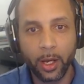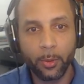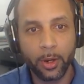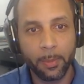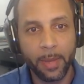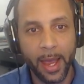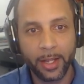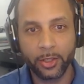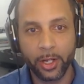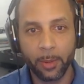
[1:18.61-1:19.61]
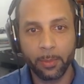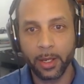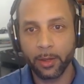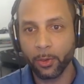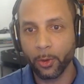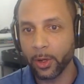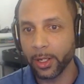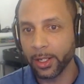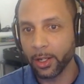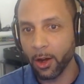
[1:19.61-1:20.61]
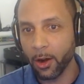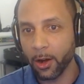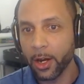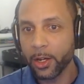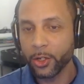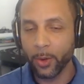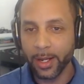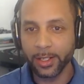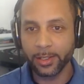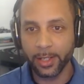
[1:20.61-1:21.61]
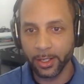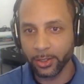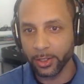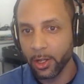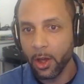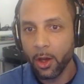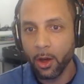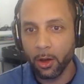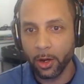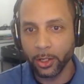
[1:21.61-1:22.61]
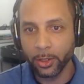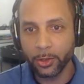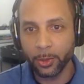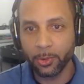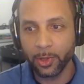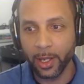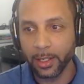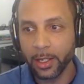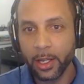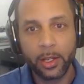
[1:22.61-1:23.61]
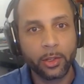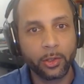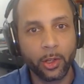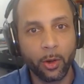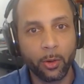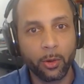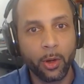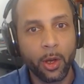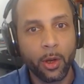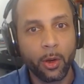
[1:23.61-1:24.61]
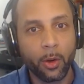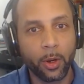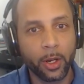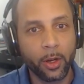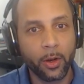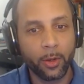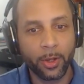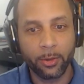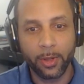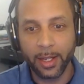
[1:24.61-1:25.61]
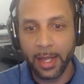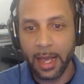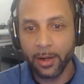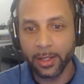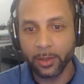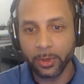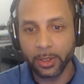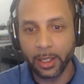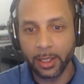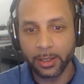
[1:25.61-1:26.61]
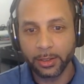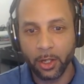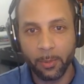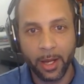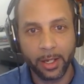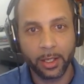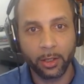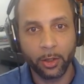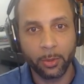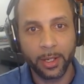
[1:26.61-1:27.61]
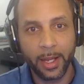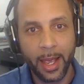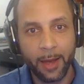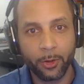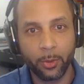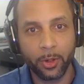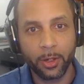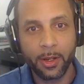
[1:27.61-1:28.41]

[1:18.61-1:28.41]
We're going to package it up and throw it in our training section on our YouTube site. So we're going to go ahead and run through that now, and then we'll talk about it a little bit afterward.